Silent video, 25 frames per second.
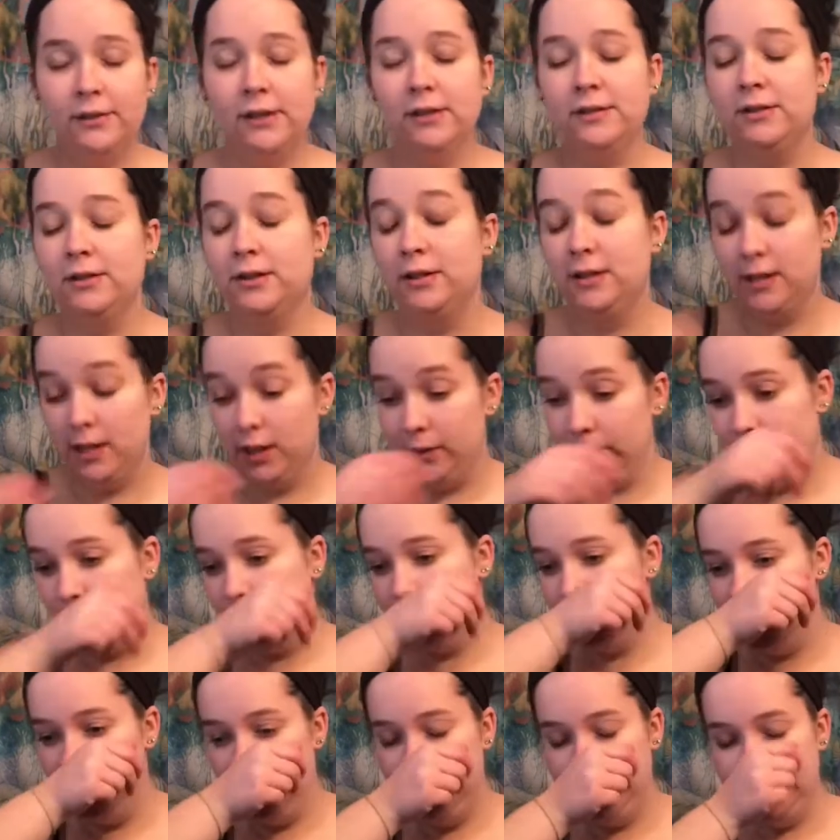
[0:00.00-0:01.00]
as you can tell by the
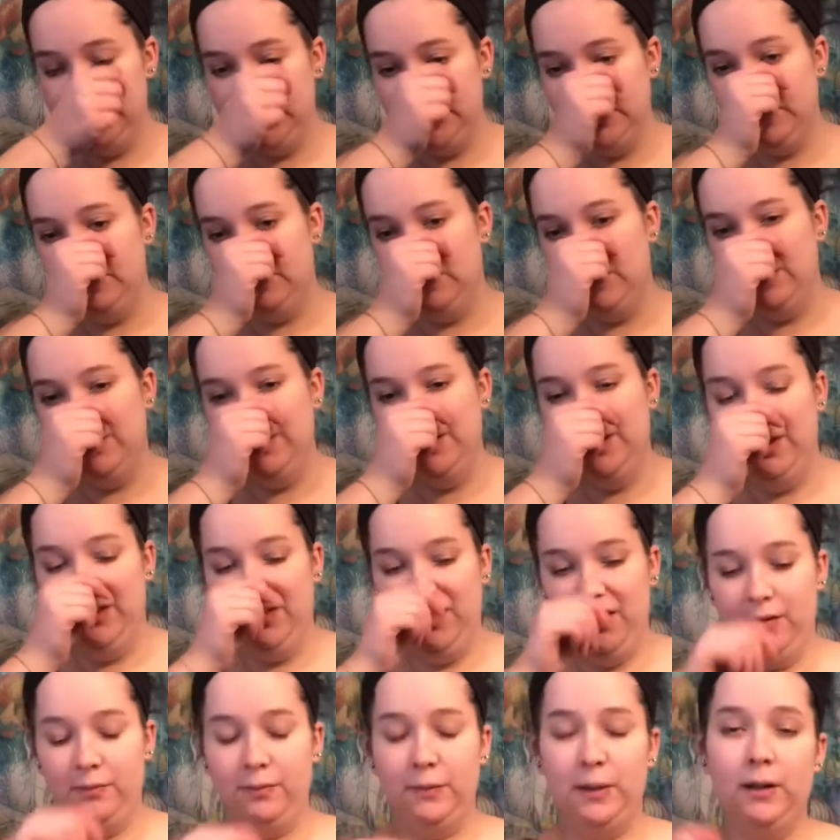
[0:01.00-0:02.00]
title and probably the
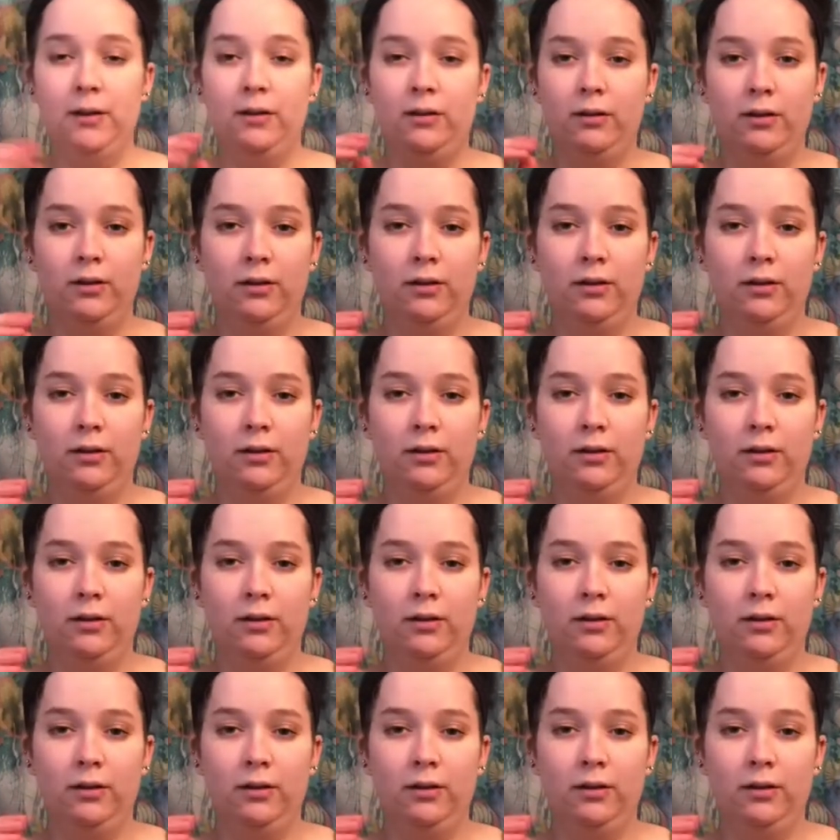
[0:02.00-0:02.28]
thumbnail.